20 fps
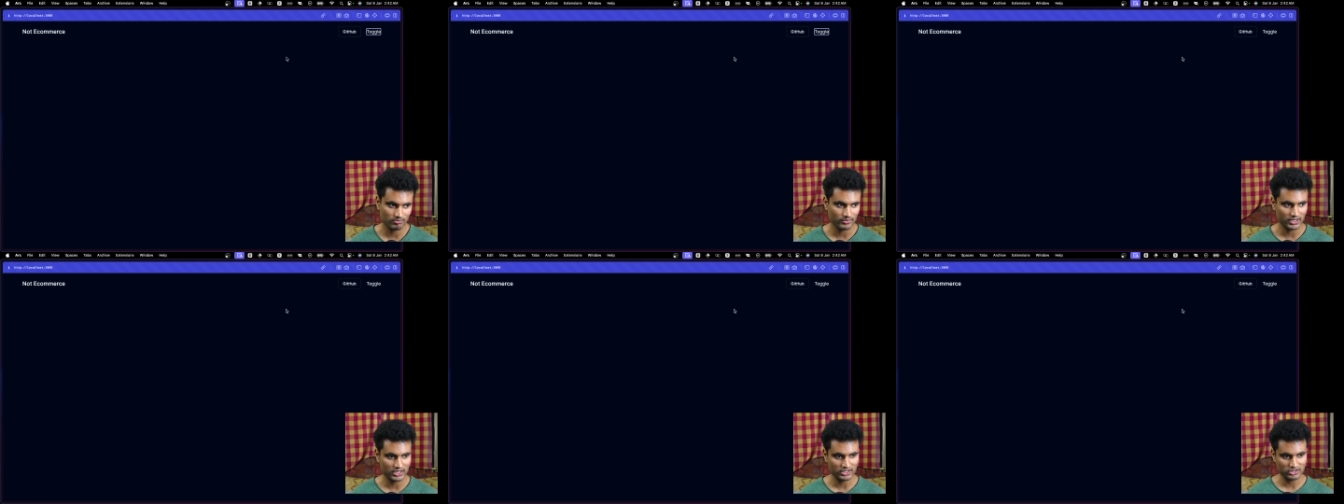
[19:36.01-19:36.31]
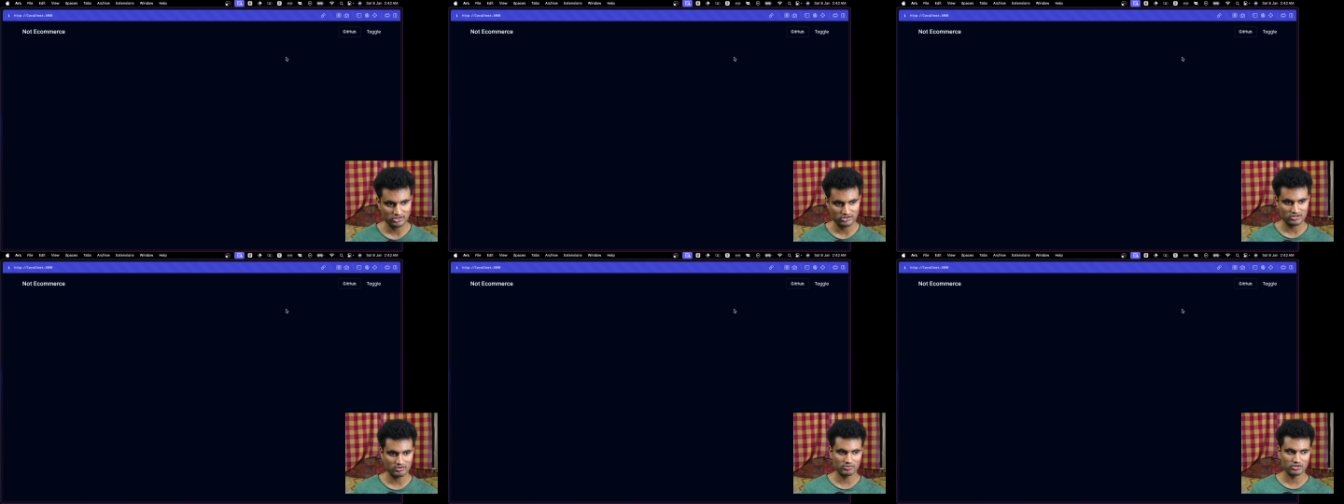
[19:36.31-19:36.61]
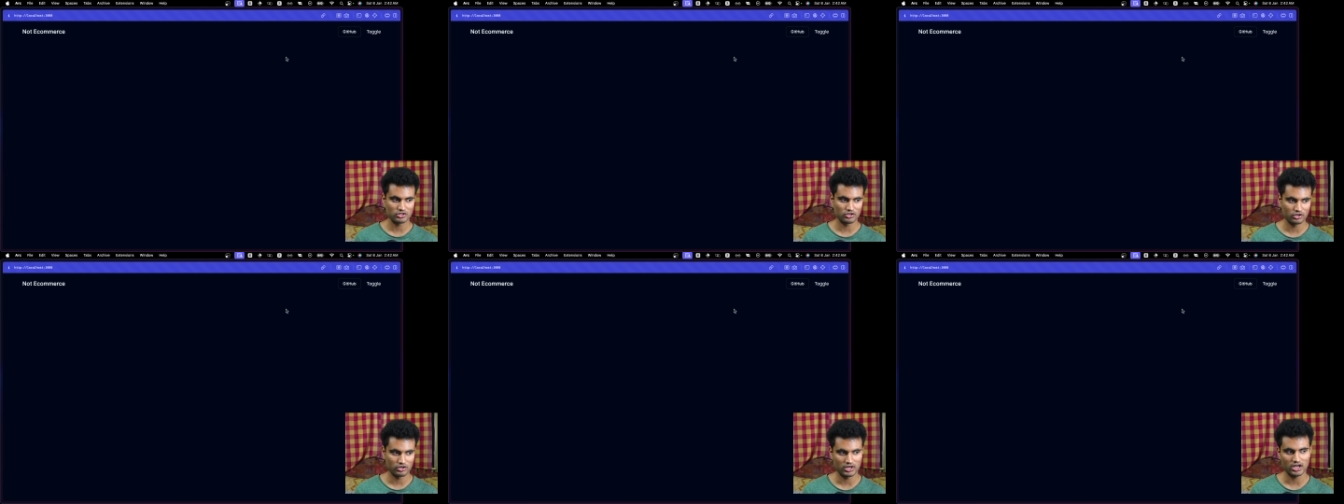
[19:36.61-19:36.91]
my system is
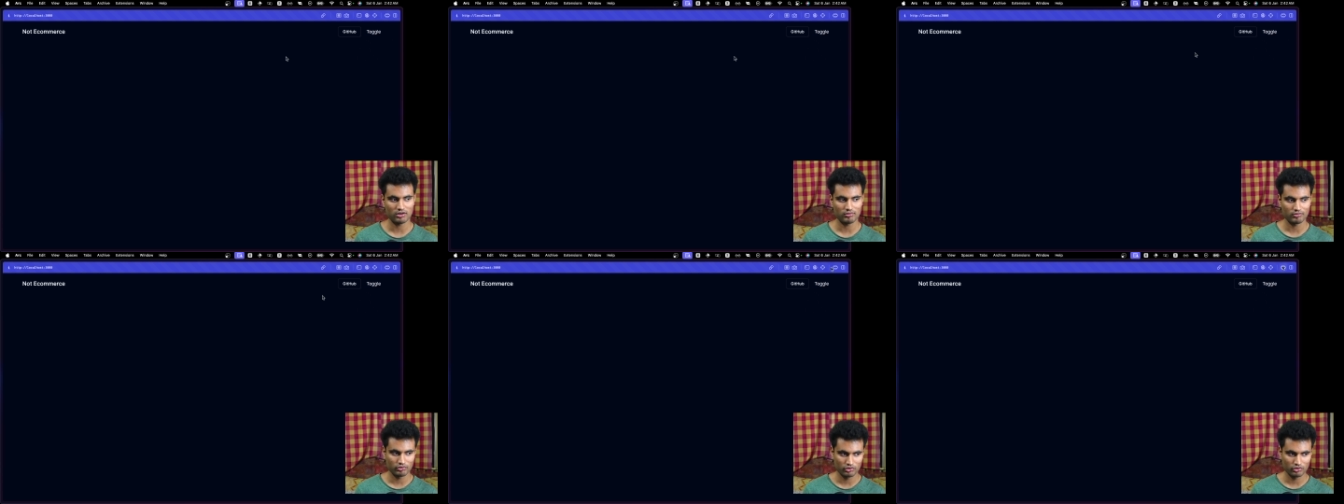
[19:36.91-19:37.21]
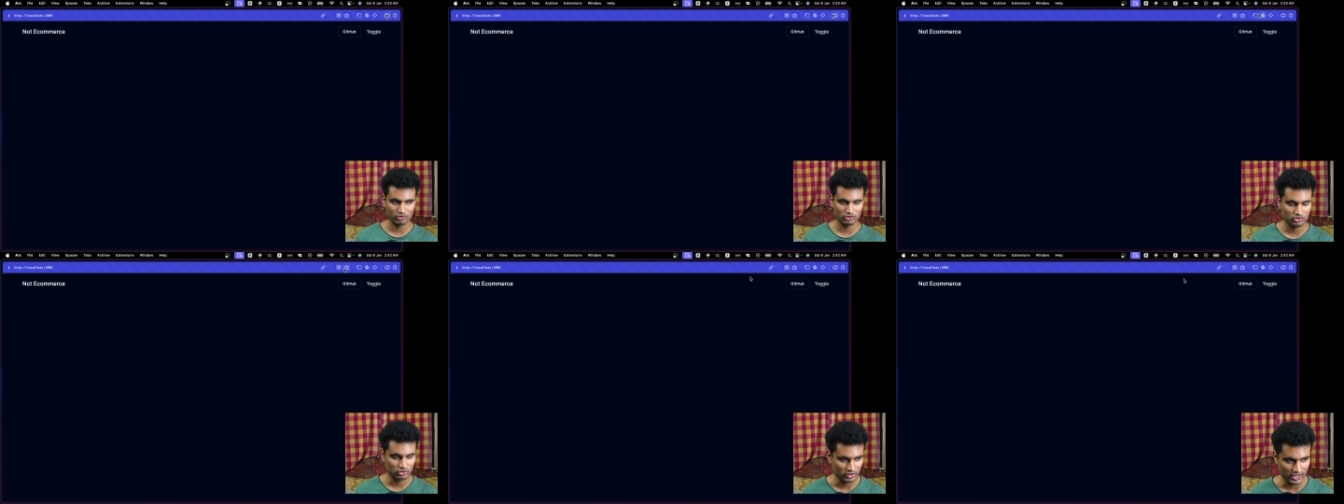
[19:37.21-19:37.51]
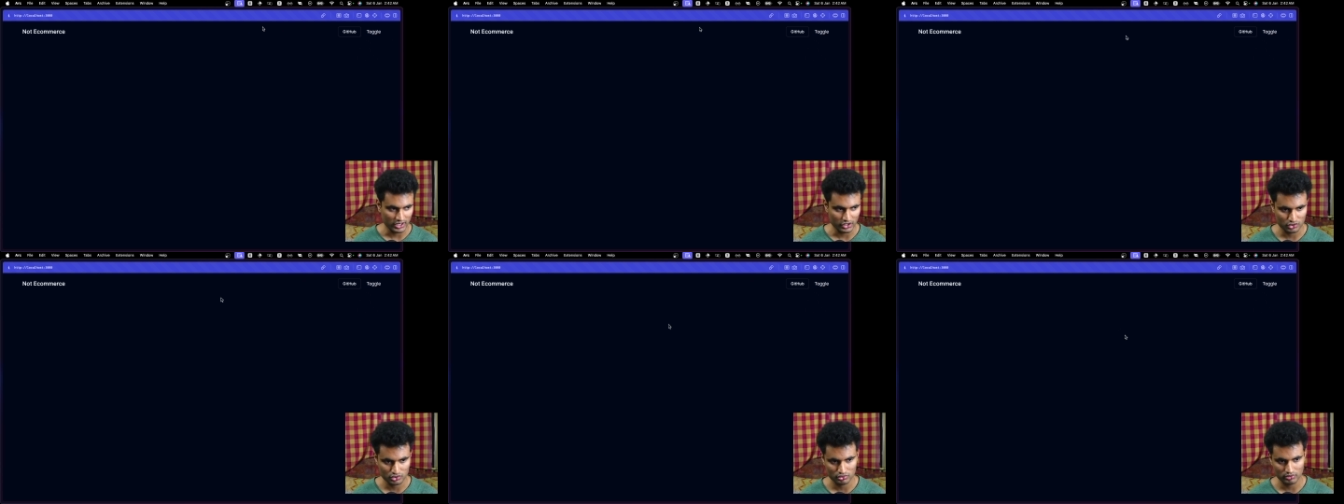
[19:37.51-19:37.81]
on dark mode, so
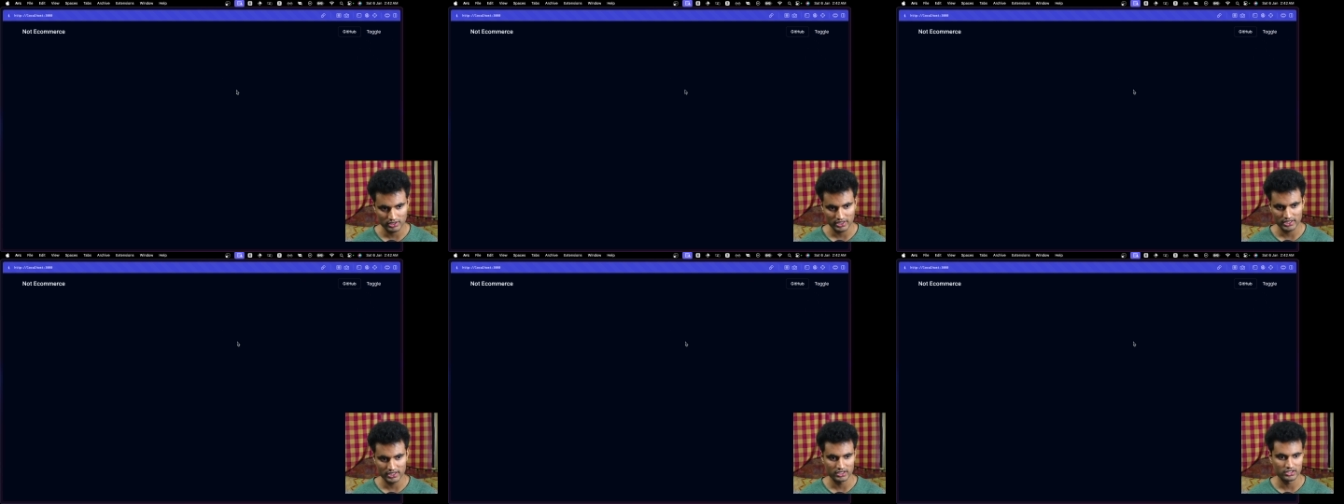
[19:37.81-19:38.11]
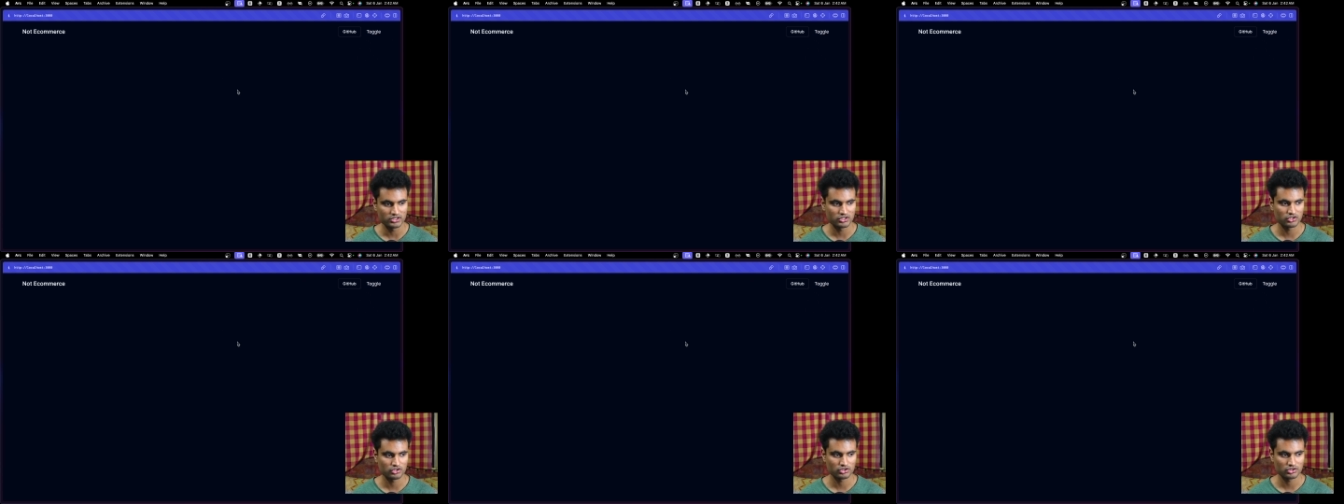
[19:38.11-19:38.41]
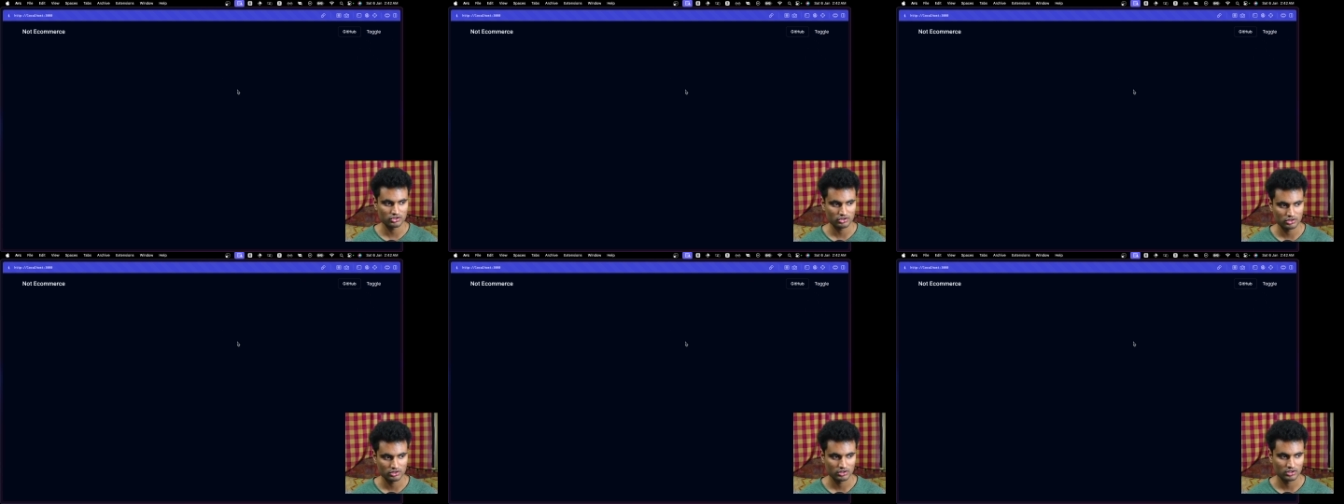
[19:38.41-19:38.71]
that's why
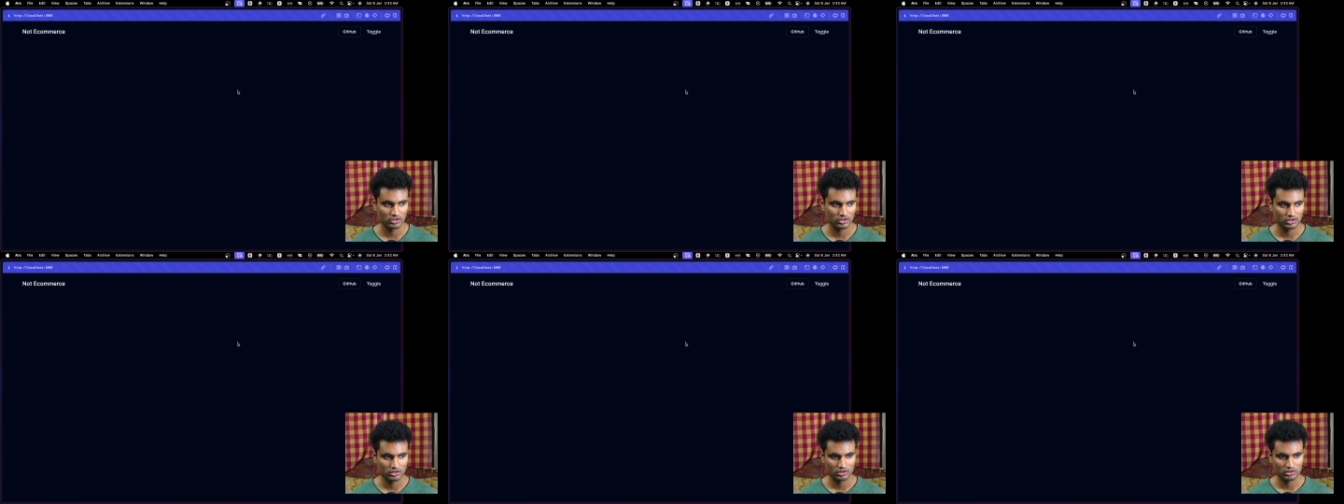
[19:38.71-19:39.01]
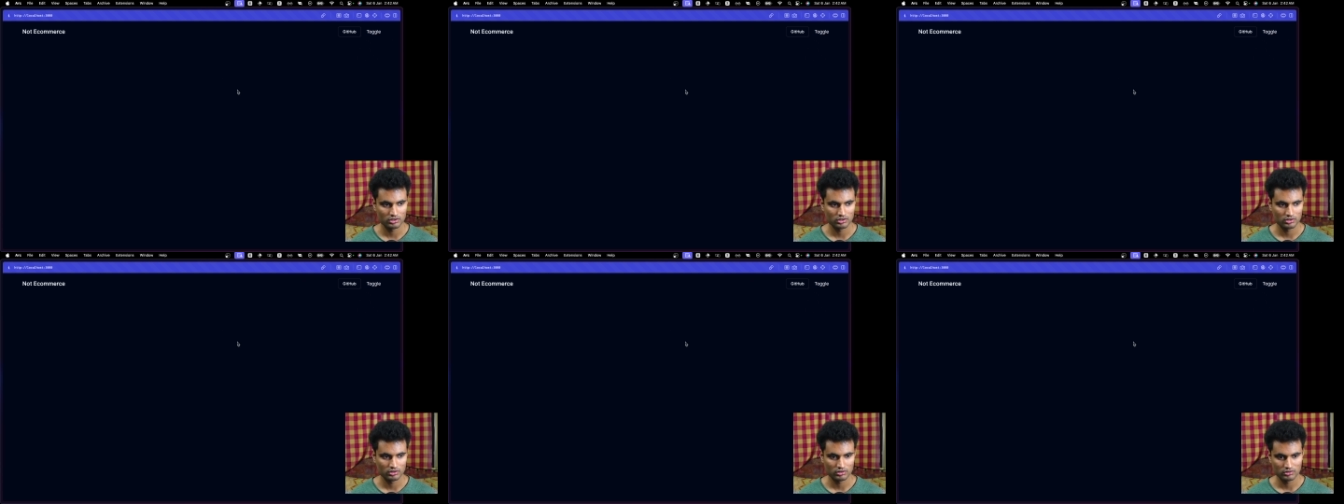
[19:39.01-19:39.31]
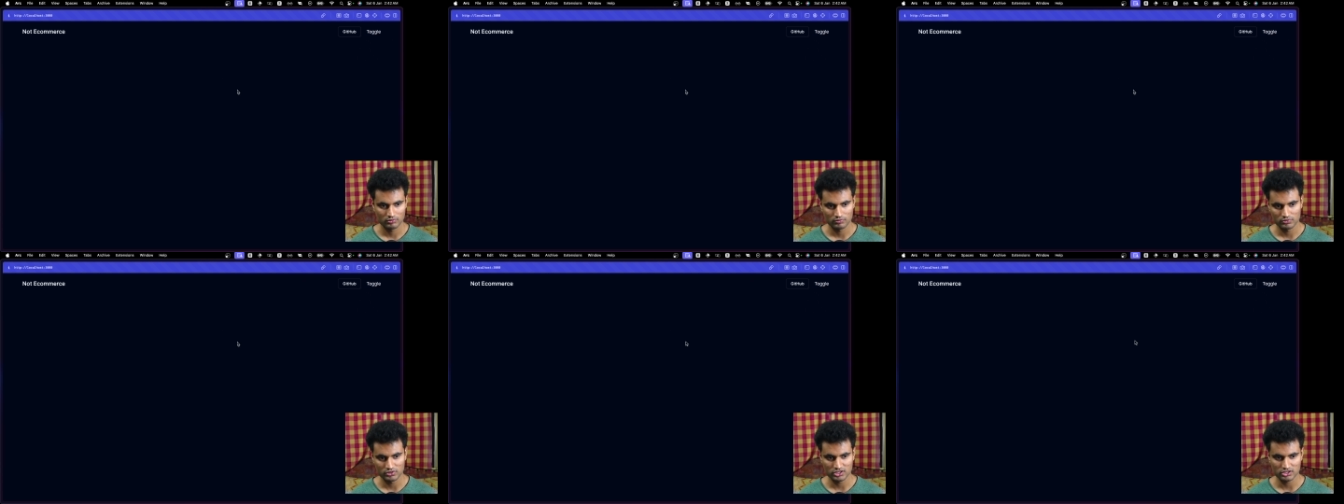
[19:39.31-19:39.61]
it's
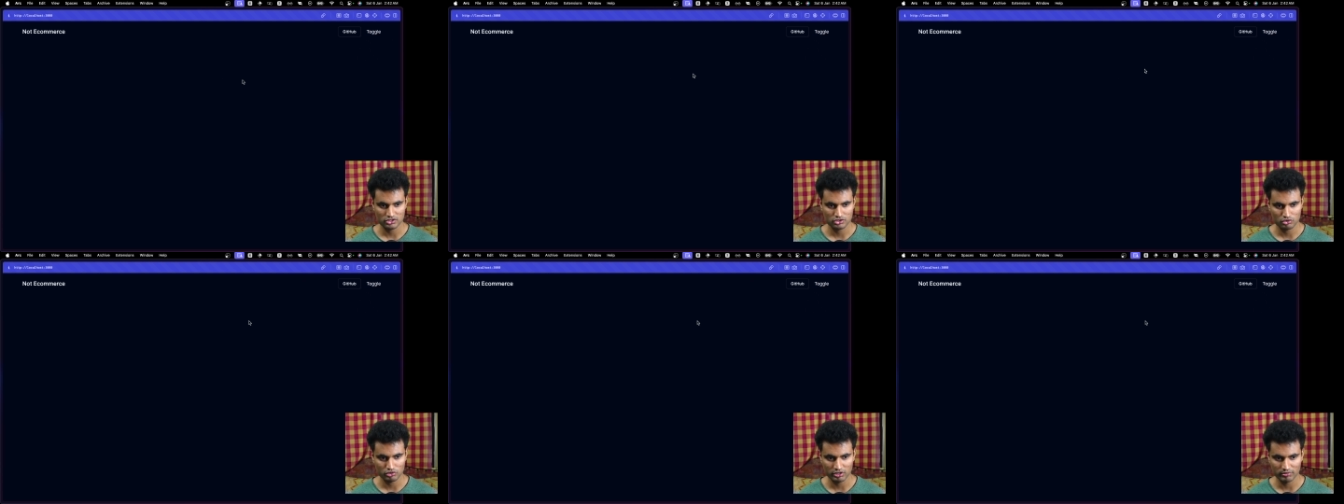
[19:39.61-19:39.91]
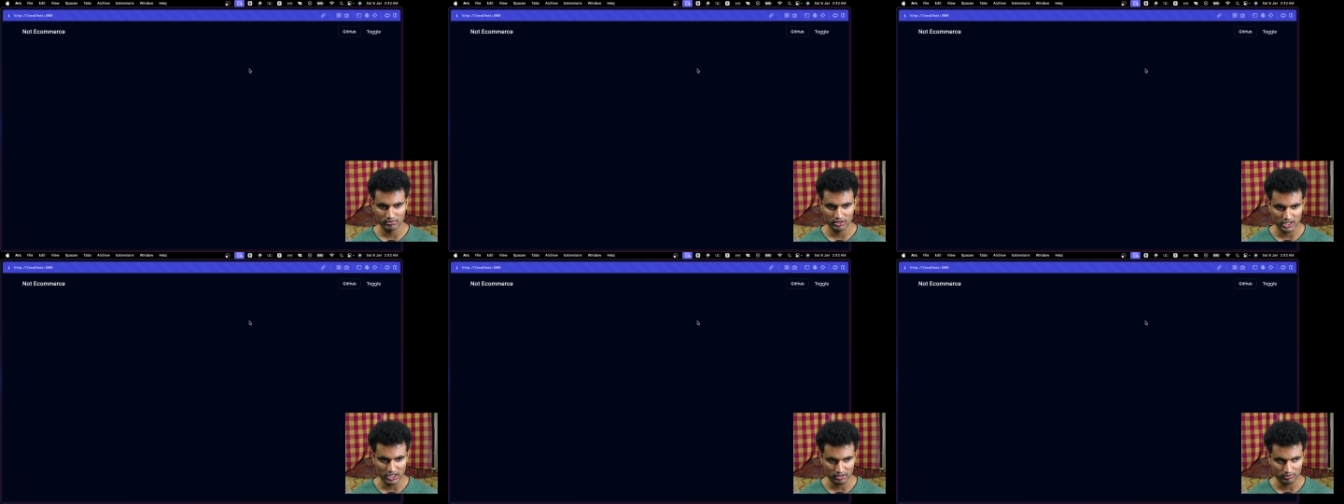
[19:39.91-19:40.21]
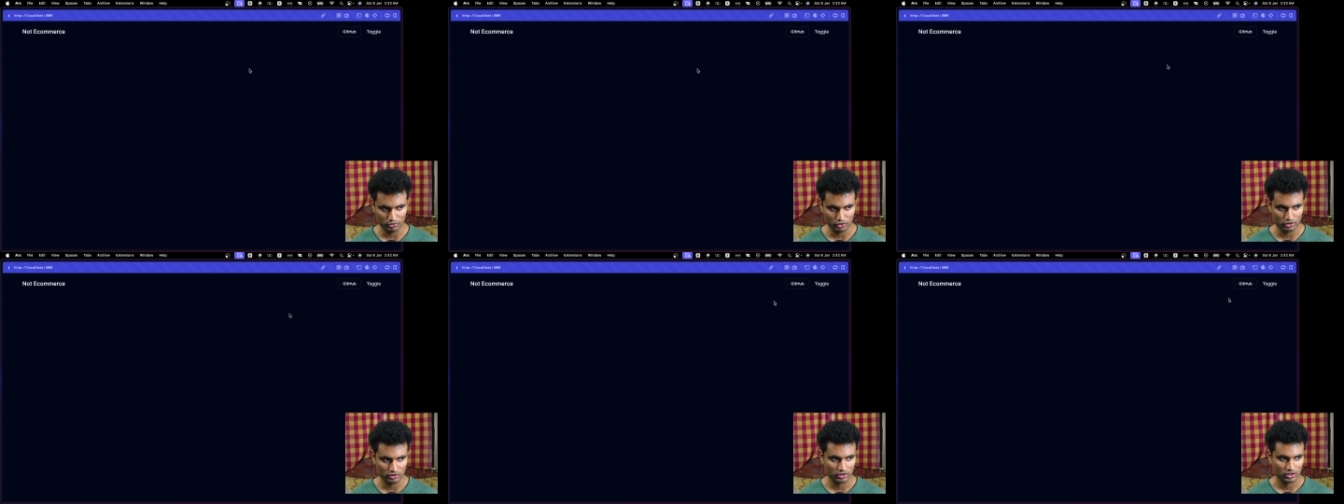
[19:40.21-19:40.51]
just showing me dark
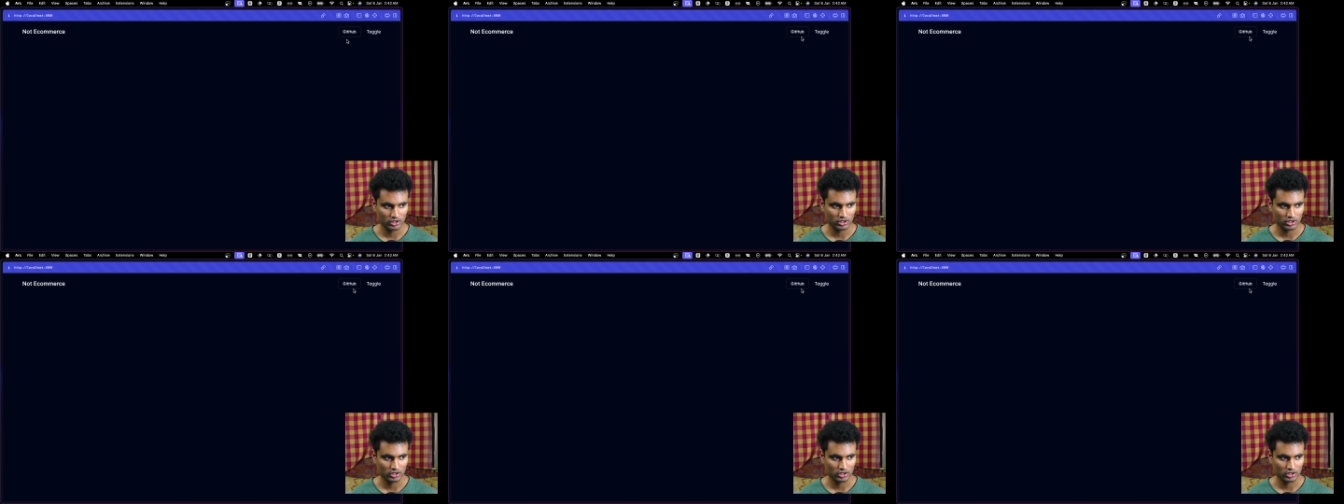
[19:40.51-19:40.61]
mode.